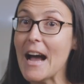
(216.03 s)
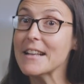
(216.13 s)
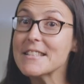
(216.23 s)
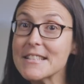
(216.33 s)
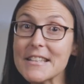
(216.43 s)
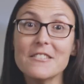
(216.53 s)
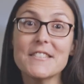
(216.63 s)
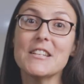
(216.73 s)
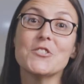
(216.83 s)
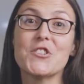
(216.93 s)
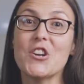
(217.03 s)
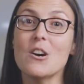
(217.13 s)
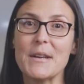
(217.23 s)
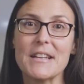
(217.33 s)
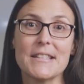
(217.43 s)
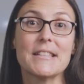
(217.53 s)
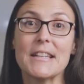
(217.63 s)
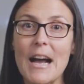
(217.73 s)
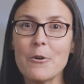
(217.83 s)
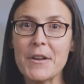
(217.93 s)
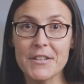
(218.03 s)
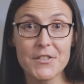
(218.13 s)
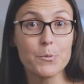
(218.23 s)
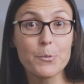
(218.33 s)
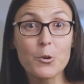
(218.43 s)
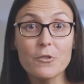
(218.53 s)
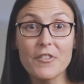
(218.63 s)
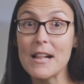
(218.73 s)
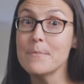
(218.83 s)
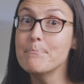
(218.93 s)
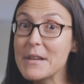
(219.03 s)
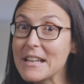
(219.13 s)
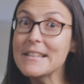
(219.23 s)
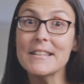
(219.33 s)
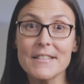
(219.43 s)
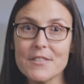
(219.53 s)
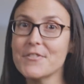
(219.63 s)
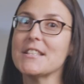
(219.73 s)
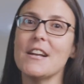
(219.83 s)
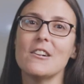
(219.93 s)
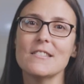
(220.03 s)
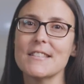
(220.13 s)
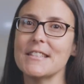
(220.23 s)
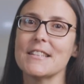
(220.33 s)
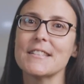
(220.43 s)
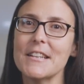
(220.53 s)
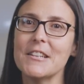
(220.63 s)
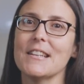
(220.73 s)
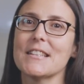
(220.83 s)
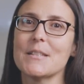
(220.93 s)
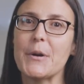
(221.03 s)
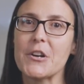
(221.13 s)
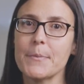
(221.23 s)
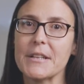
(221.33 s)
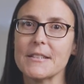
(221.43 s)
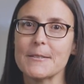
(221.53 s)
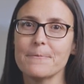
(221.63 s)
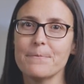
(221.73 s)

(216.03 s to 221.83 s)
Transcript: and single-cell genomics is allowing us to profile millions of cells in a single experiment.